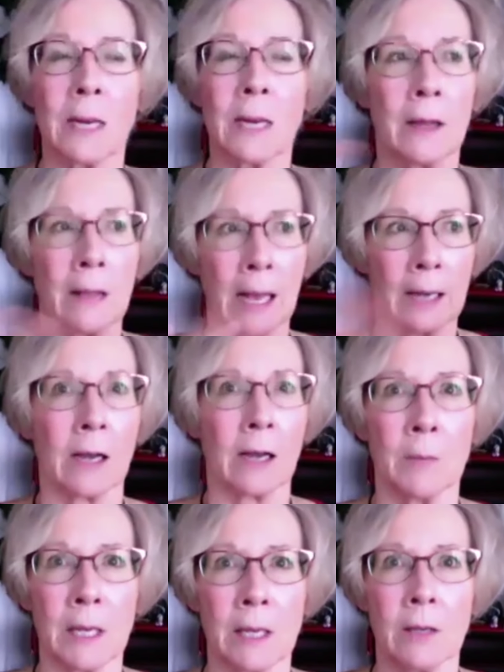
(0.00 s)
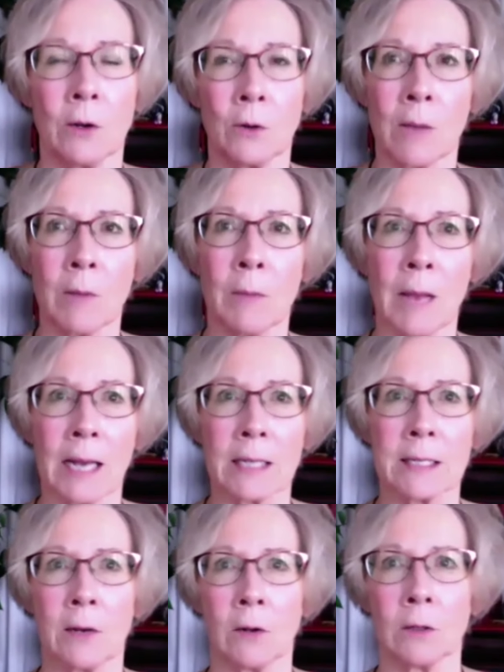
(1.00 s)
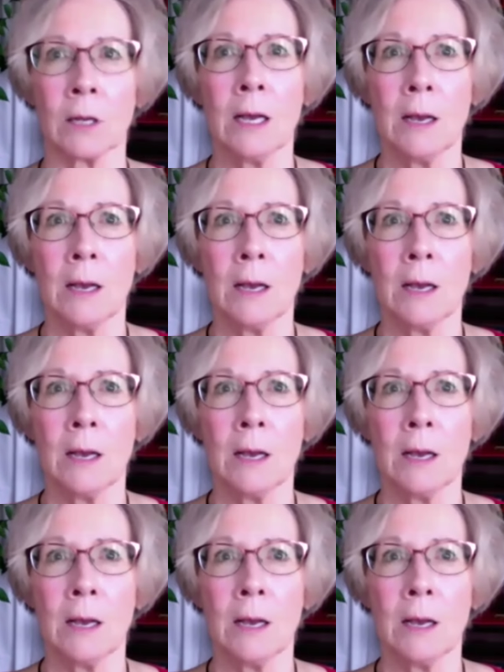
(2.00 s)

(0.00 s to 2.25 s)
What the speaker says: me out of that, got me back settled.